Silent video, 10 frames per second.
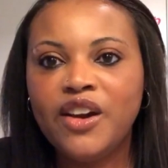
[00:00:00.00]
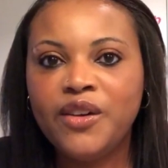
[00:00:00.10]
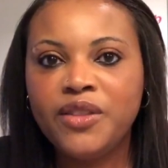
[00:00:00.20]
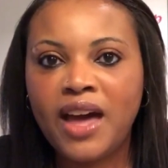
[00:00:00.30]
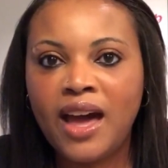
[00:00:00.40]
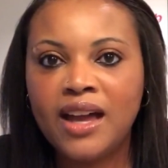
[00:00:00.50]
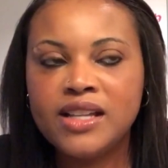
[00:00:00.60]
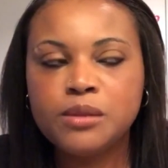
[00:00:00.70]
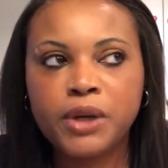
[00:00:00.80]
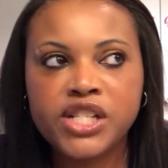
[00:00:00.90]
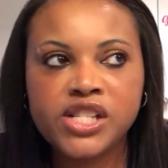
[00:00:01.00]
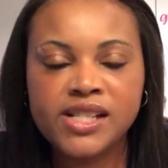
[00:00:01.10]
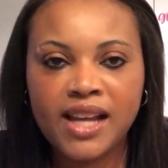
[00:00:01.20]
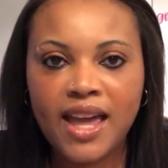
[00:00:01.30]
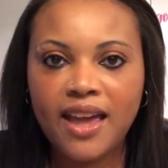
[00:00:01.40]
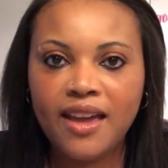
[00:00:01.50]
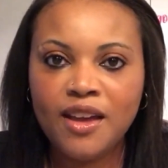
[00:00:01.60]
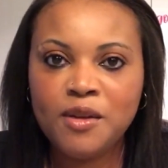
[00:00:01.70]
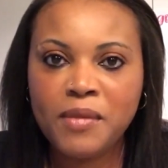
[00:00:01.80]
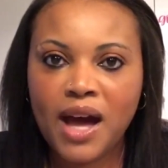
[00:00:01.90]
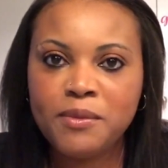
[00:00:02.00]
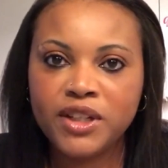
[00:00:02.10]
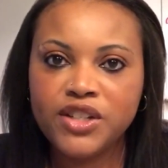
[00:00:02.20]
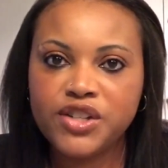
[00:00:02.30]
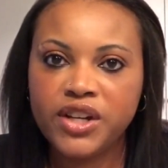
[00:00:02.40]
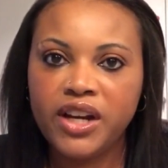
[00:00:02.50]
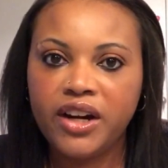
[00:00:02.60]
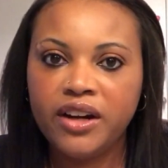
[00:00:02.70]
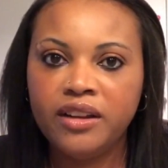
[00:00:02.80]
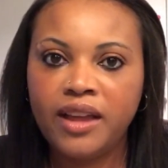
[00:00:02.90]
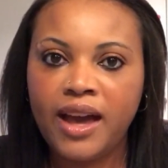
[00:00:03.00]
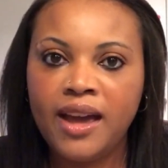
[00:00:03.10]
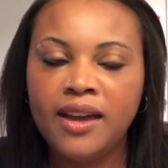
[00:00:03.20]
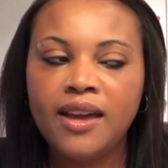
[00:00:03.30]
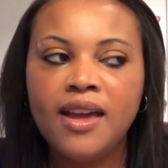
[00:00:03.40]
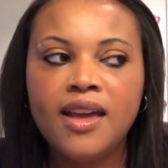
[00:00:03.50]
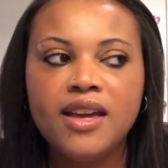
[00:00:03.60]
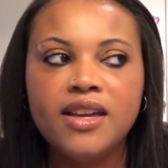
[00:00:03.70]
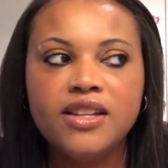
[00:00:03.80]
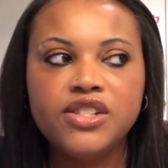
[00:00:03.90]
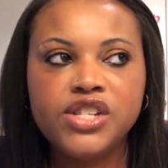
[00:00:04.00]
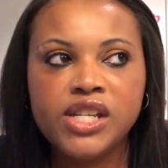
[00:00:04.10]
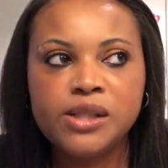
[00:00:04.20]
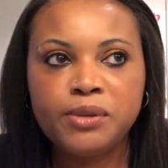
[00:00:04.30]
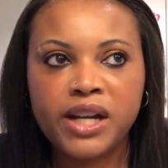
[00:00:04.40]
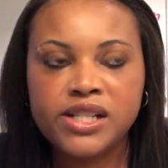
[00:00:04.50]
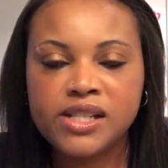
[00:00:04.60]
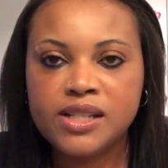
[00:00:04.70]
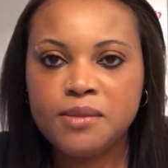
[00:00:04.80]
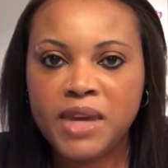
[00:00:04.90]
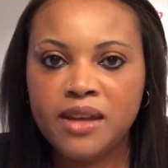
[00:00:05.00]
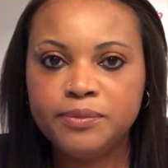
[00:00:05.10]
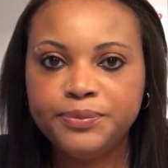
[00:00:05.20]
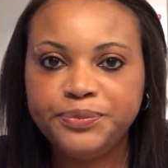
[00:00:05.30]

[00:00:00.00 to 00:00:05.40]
know, that is precious to him. I'm going to treat her like she is precious to me.